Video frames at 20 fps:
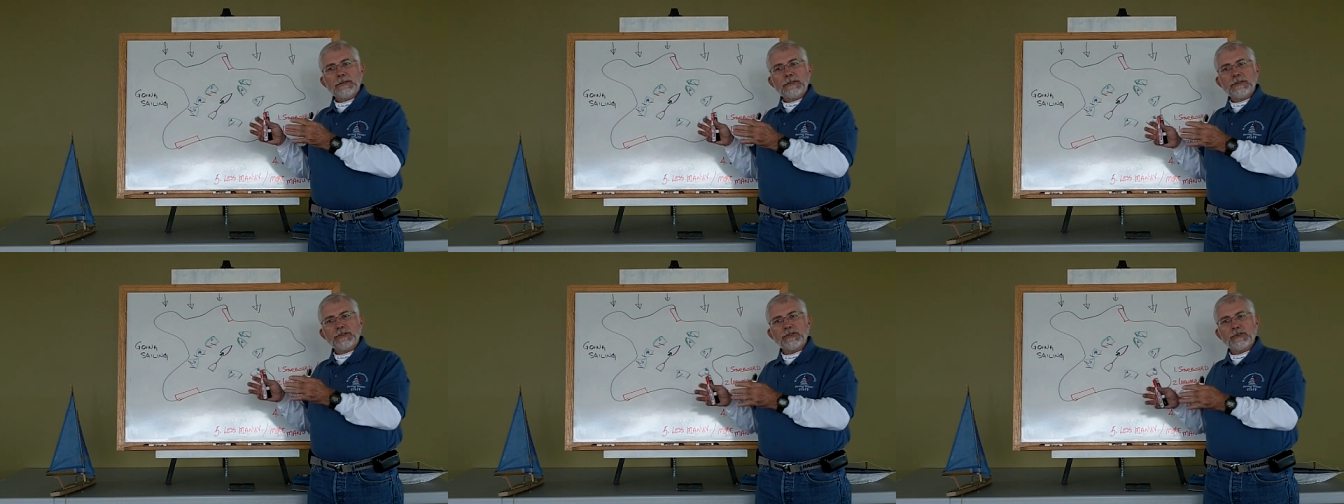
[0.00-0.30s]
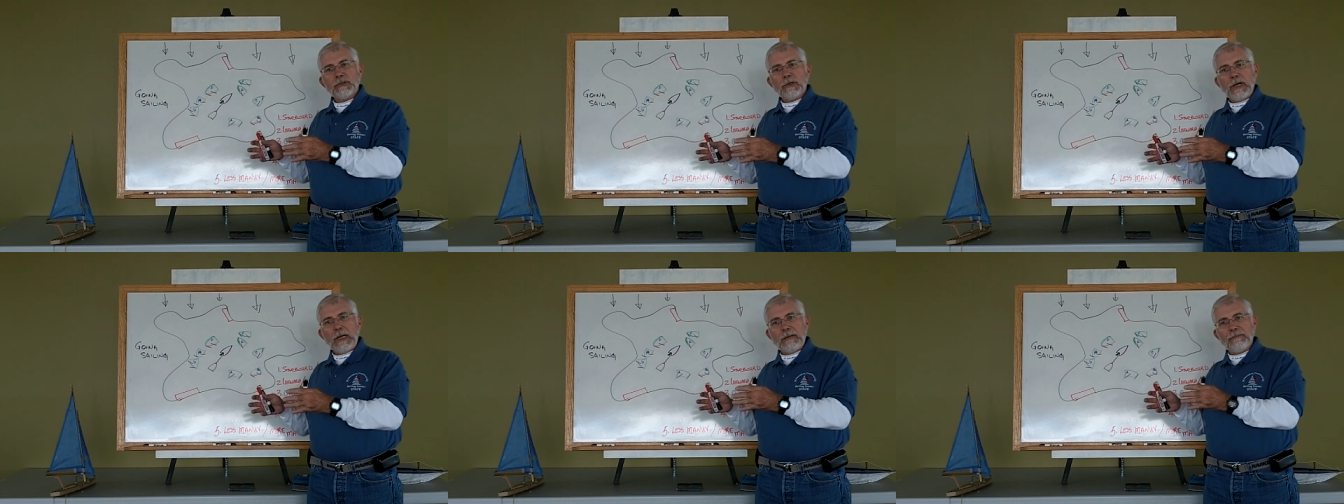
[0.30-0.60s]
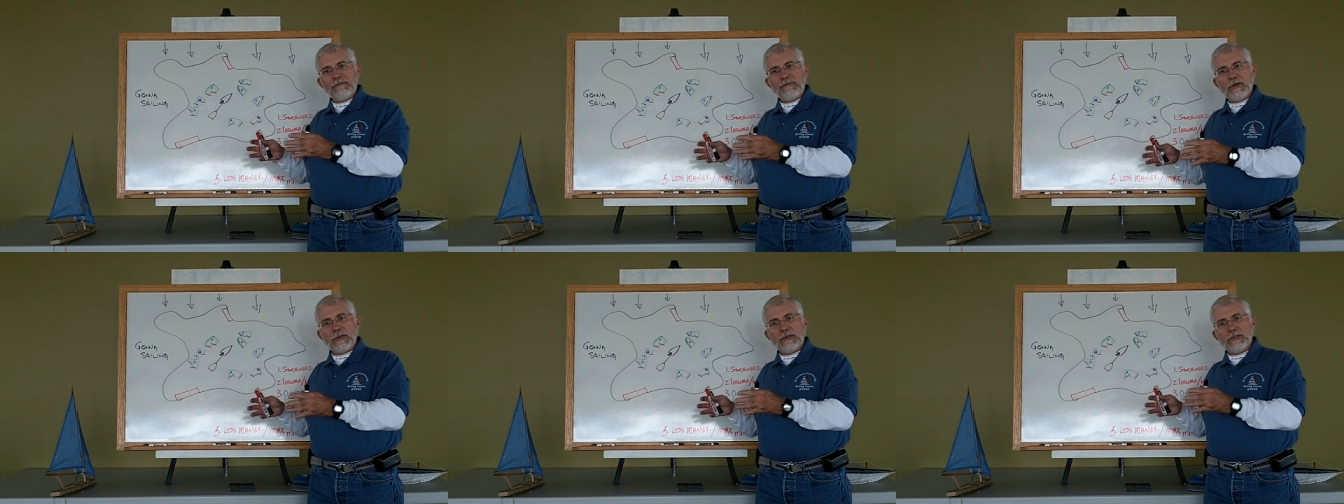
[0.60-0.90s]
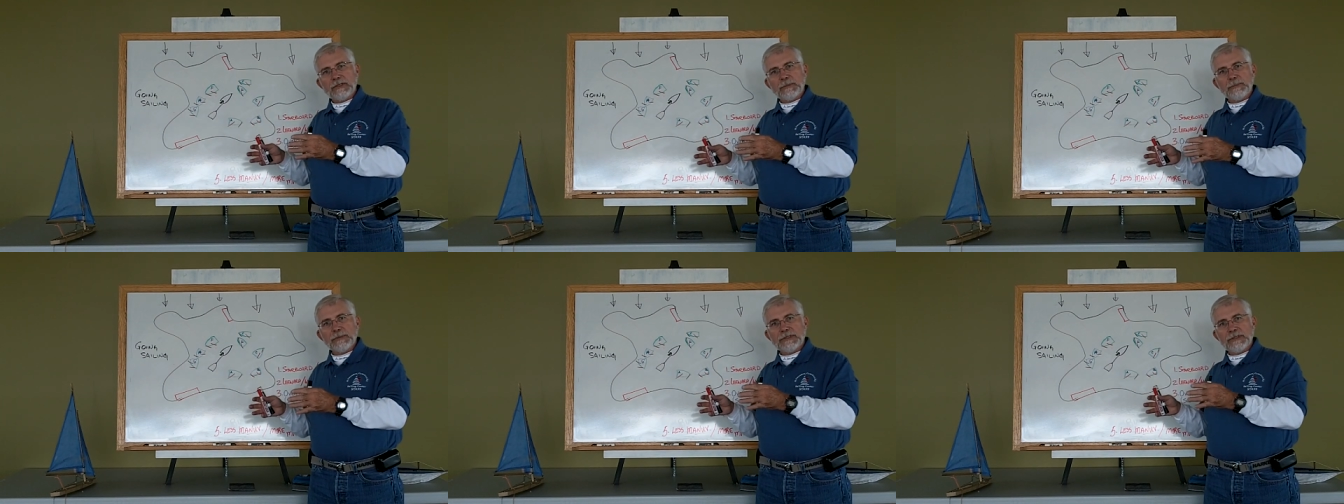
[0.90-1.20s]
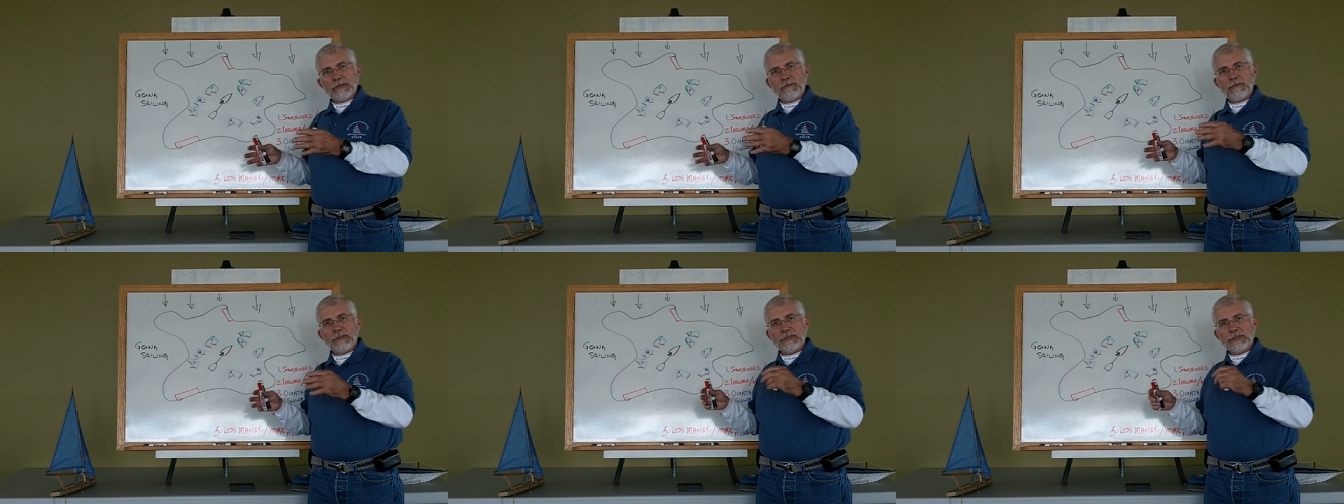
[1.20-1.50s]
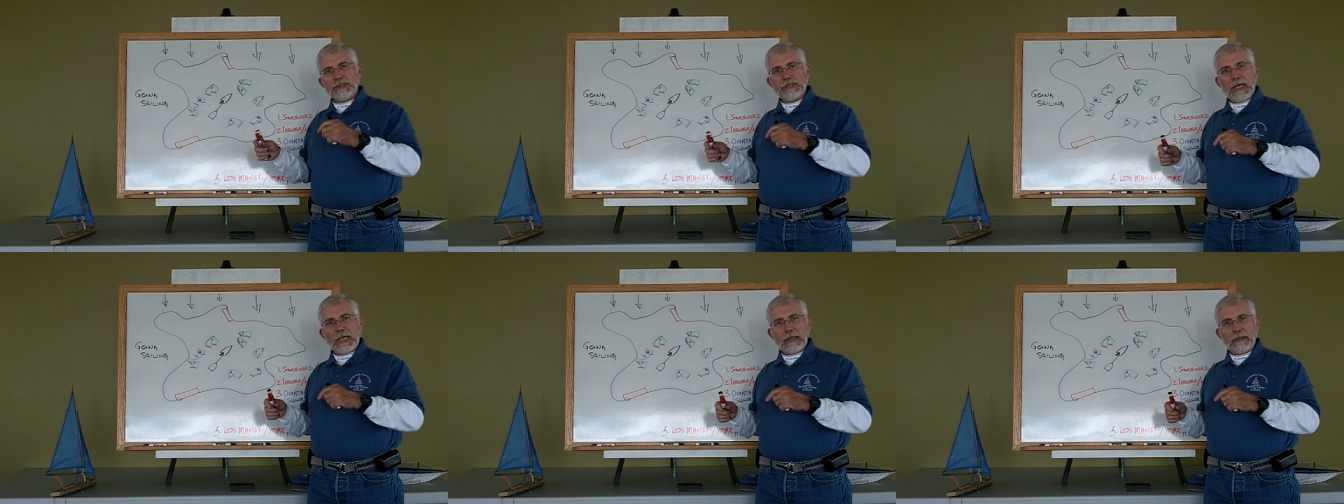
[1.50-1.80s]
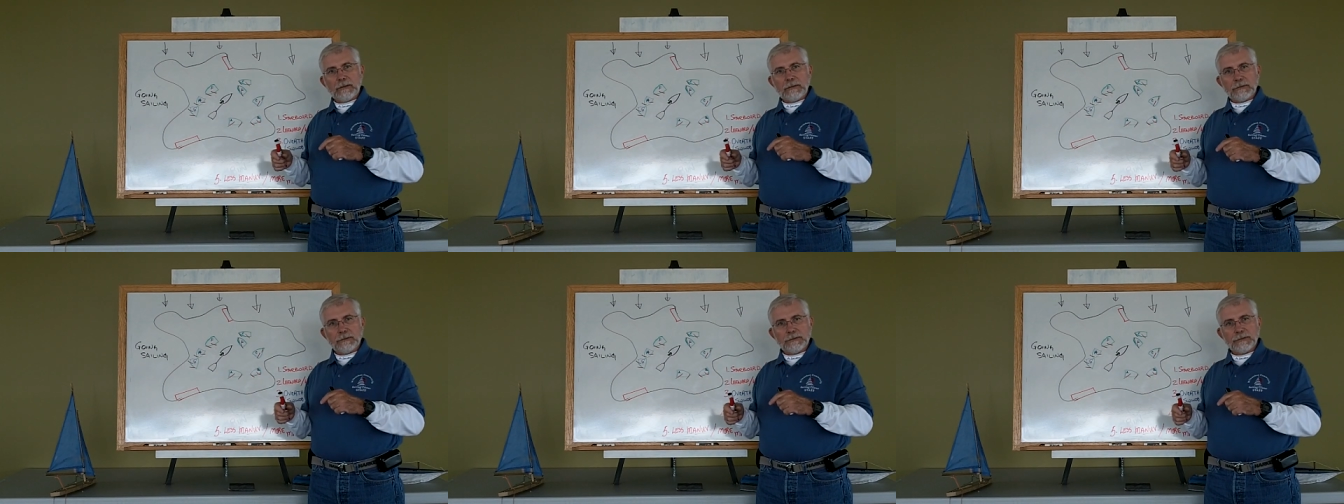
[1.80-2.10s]
describe very specific
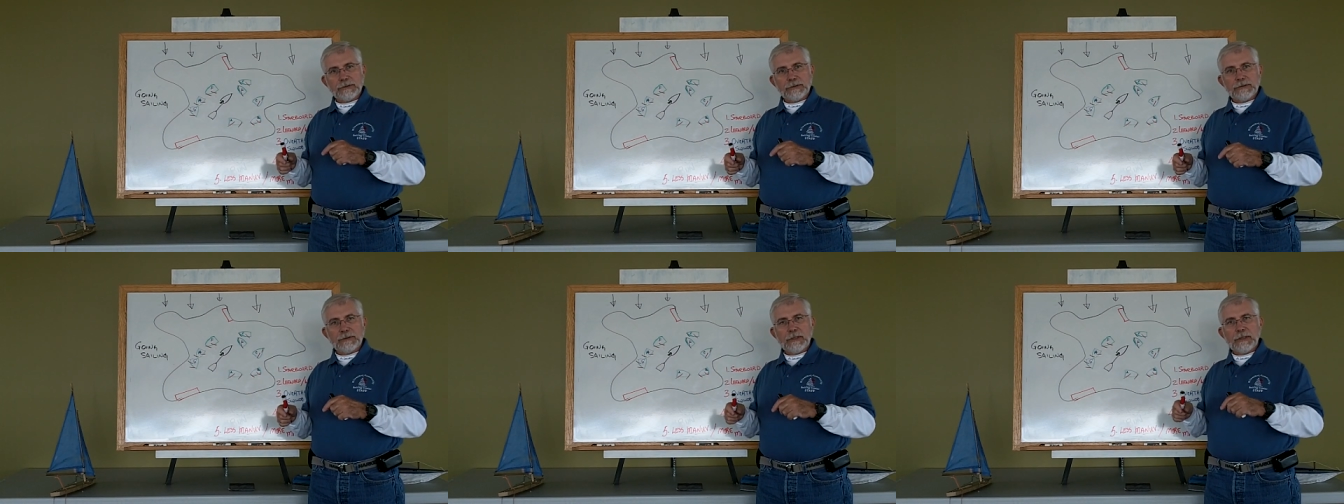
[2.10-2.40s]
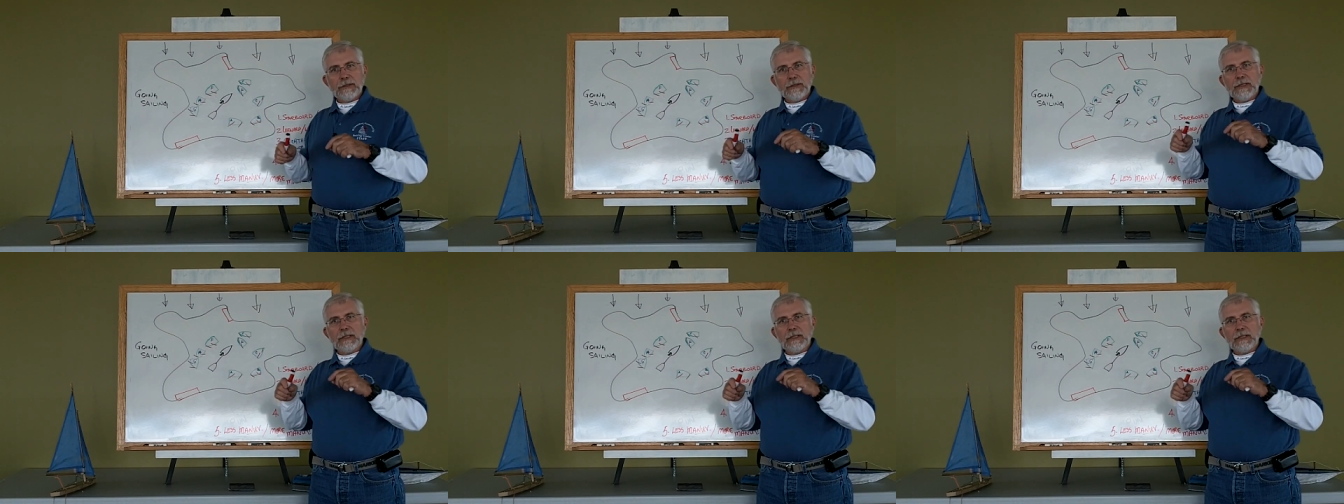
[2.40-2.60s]
channels